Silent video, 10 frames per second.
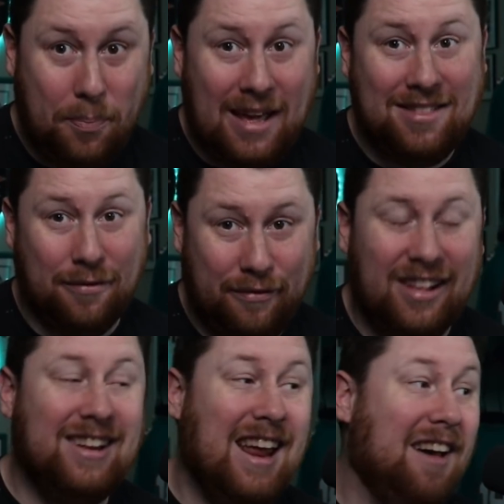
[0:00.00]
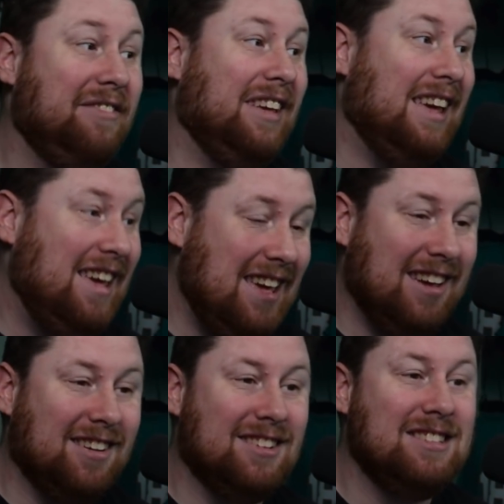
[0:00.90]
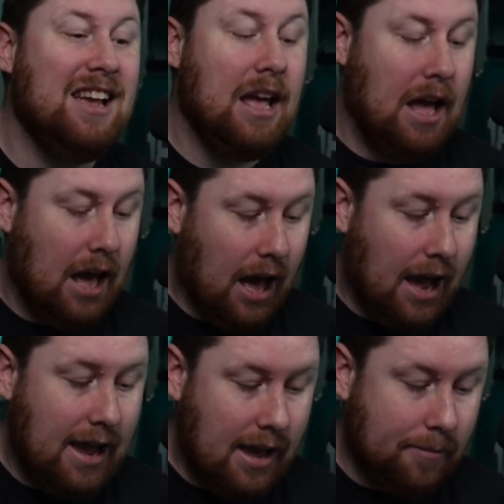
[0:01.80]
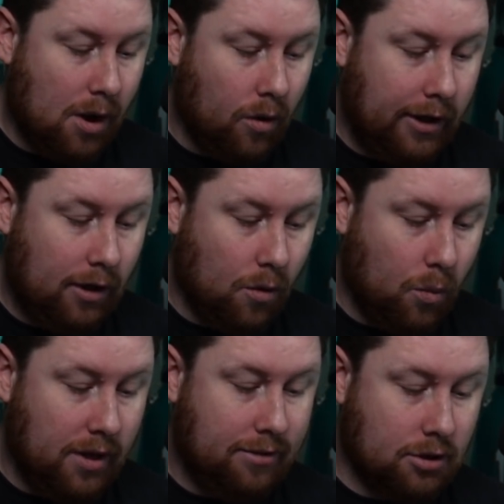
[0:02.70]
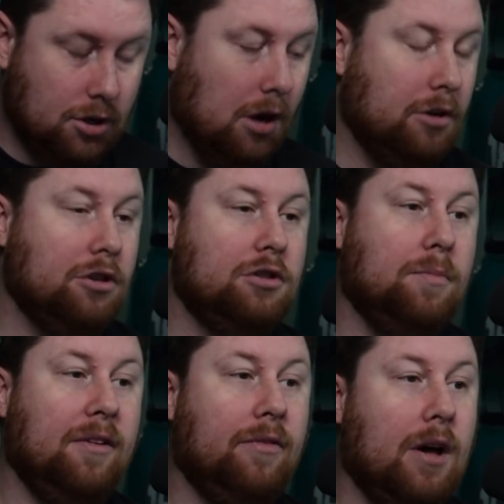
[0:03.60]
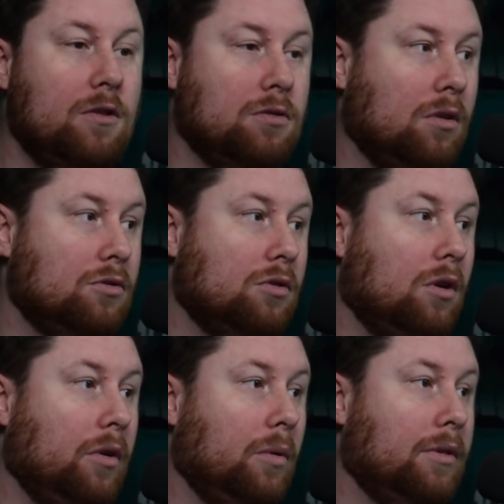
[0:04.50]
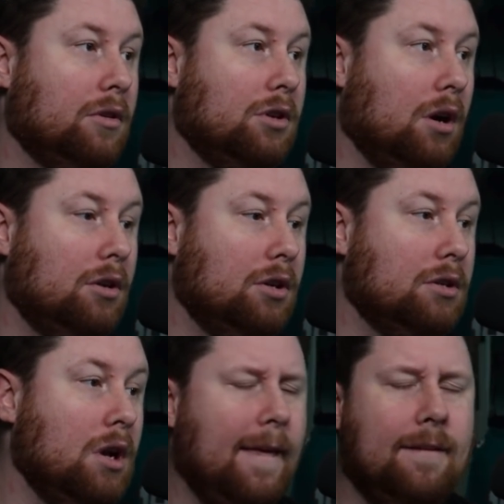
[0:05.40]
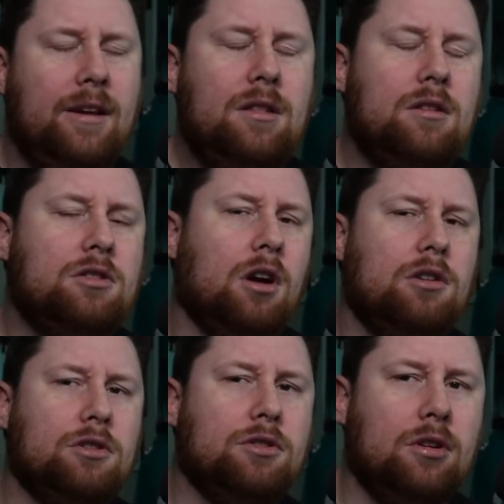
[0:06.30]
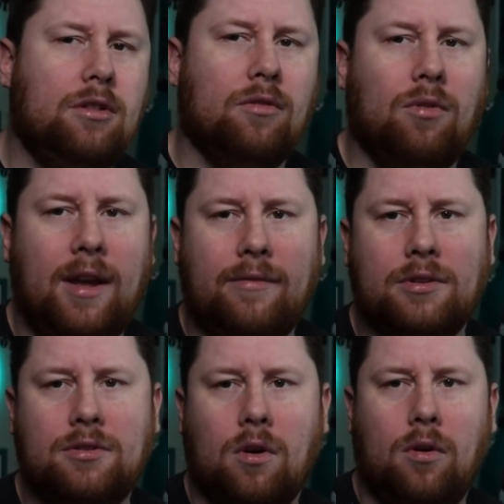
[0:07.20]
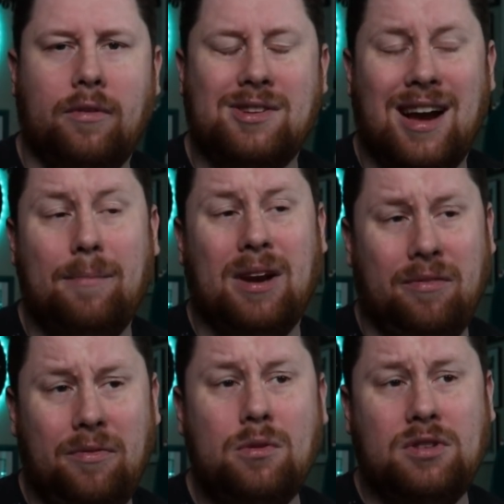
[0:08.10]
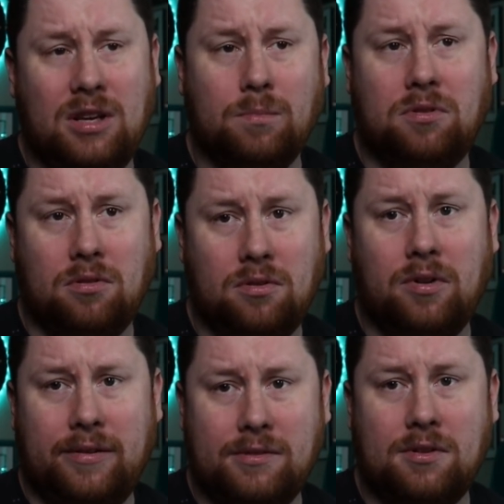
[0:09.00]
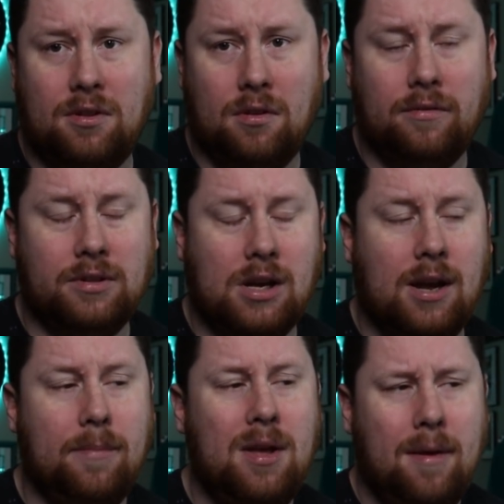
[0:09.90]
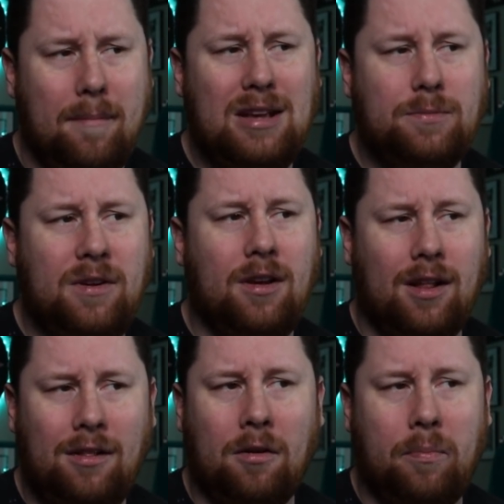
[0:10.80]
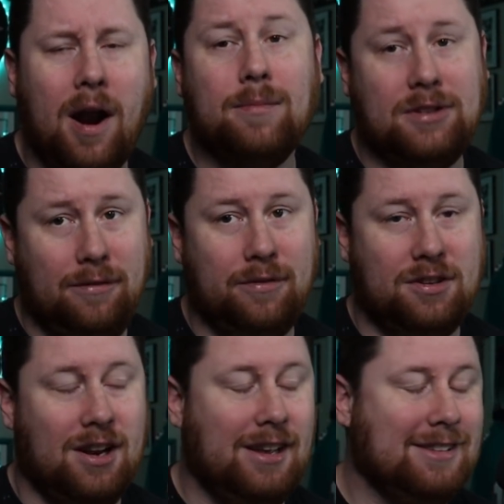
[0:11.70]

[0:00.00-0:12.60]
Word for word: beat the Philadelphia Eagles. I am going with the Chargers. My father's also going with the Chargers. I like that the Chargers took the Ravens to overtime, and a few teams took the Ravens to the overtime. Makes me a little promising for tonight's